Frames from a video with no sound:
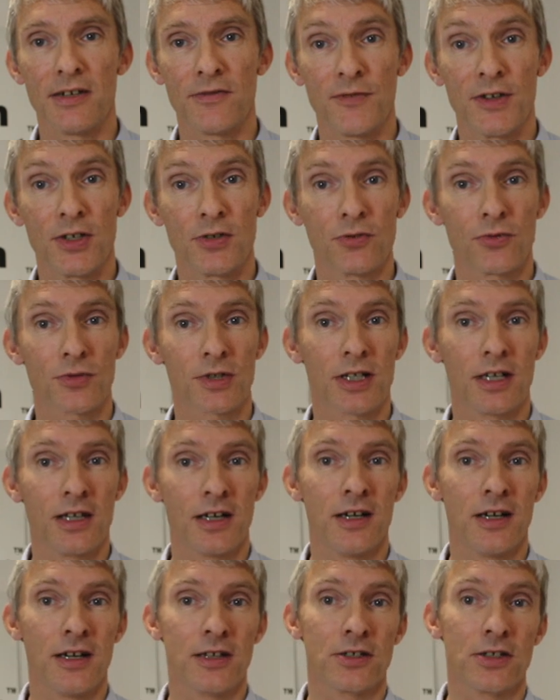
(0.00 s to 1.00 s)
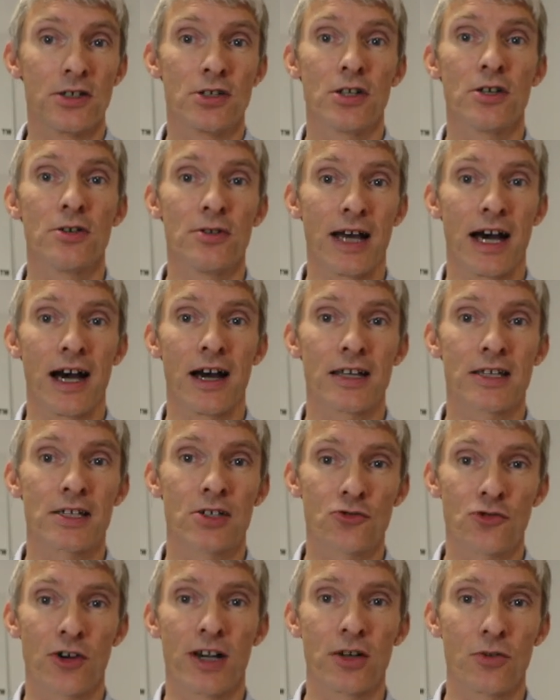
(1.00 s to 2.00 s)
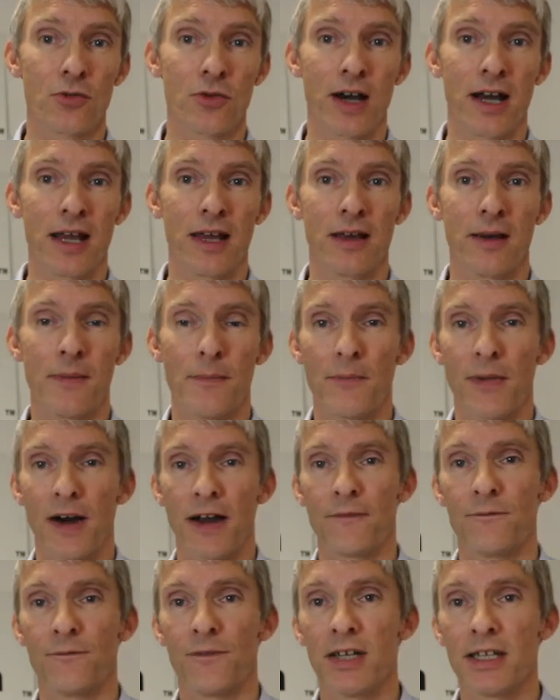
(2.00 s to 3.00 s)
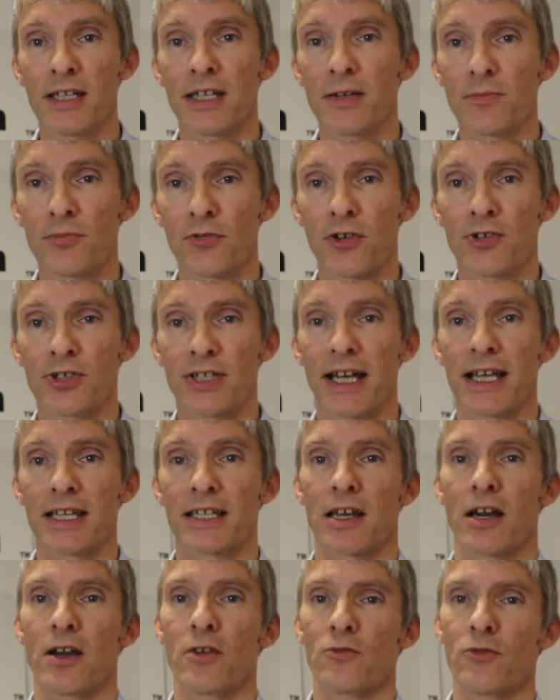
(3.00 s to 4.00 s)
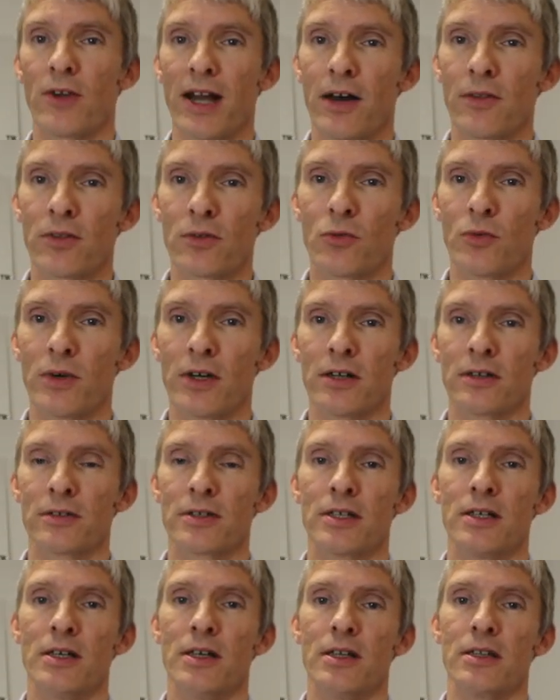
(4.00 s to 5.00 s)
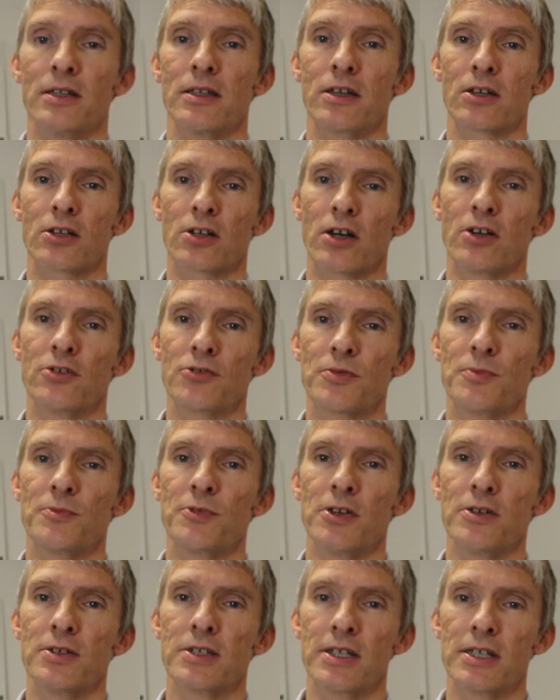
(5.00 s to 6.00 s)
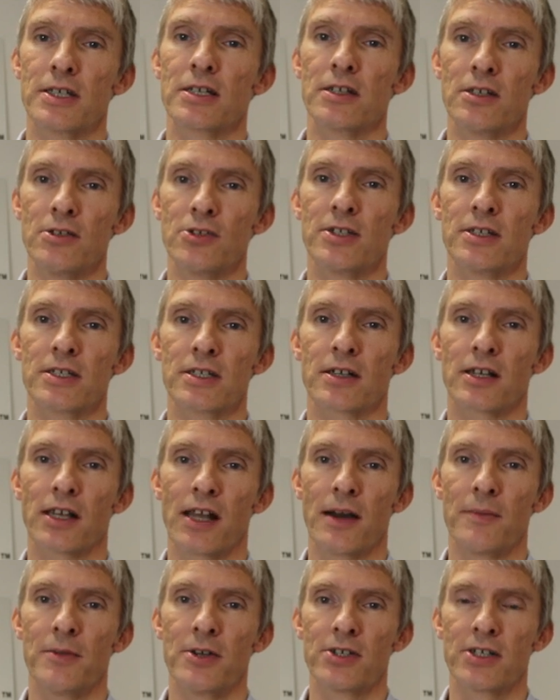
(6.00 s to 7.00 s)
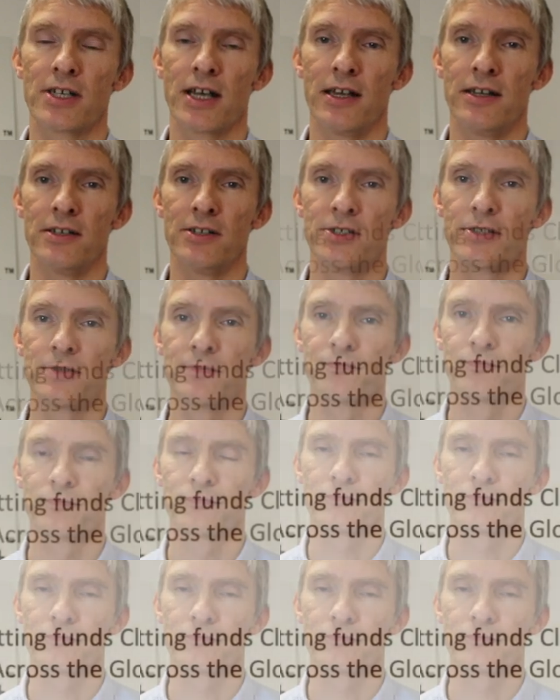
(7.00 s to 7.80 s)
individuals to do that straight away by funding projects around the world that contribute to the solutions of climate change.